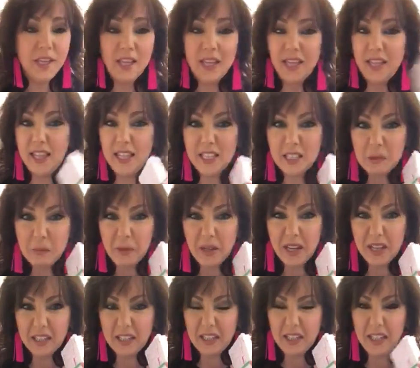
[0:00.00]
This
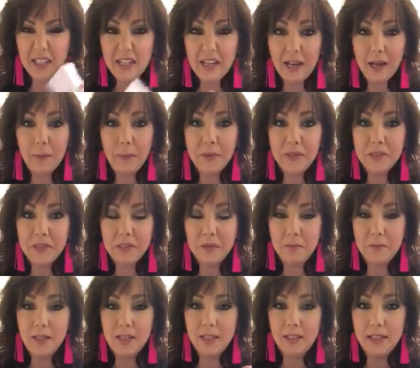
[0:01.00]
packet happens to
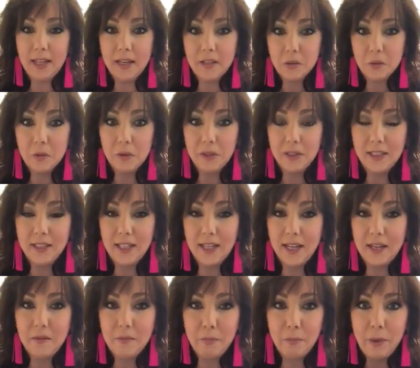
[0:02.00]
be the last role that
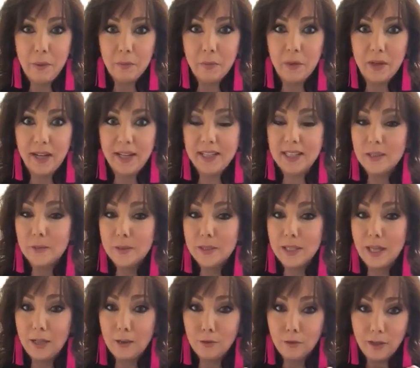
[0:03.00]
I memorized. That was
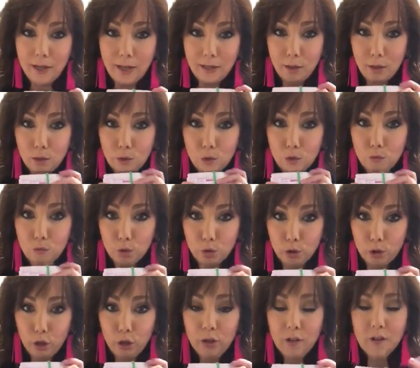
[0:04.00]
Adriana Le
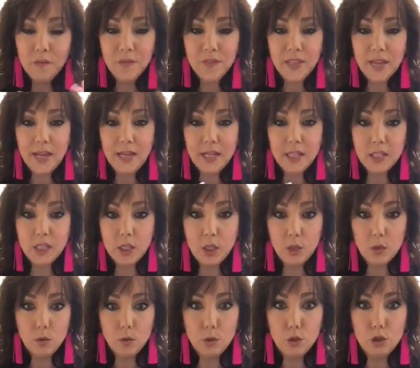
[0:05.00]
Couvreur, and it's
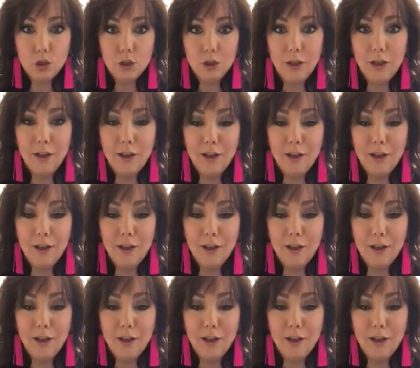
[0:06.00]
huge.